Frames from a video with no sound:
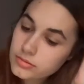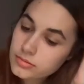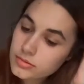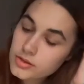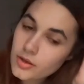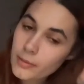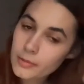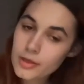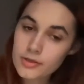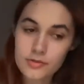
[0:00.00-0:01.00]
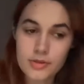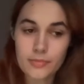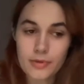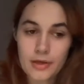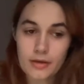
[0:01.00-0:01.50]
So I'm gonna do
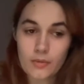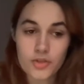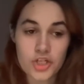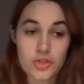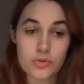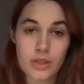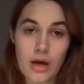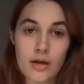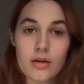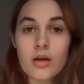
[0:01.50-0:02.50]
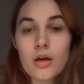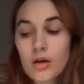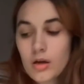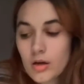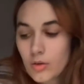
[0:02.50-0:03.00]
something, which I do a lot,
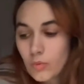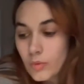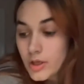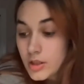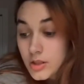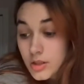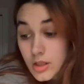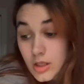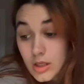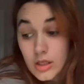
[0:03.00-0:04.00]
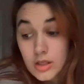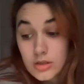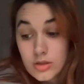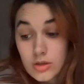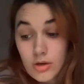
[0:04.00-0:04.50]
which
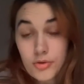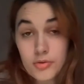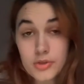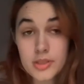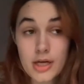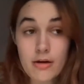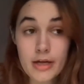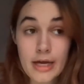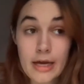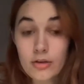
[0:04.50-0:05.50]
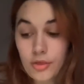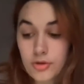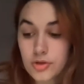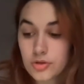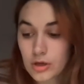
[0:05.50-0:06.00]
is go through a scary health
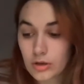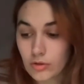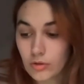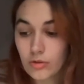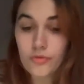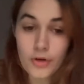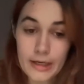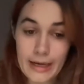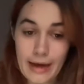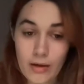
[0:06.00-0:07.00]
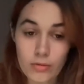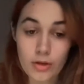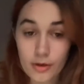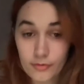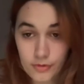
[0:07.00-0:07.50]
struggle, freak out,
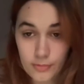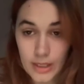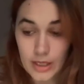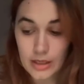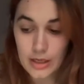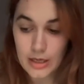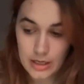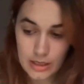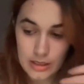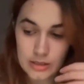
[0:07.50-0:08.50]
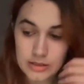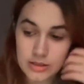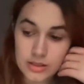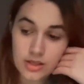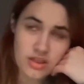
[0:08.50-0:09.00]
learn from it,
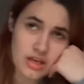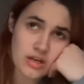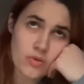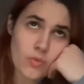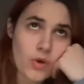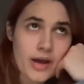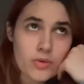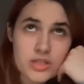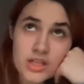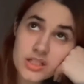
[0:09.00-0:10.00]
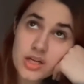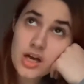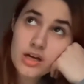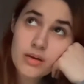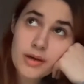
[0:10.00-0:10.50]
and think, why wasn't I
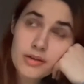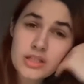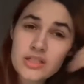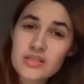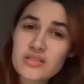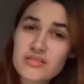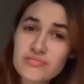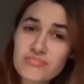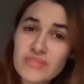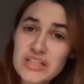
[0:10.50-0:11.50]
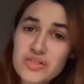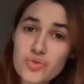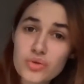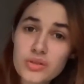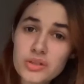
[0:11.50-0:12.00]
taught about this in
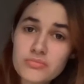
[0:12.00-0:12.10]
school?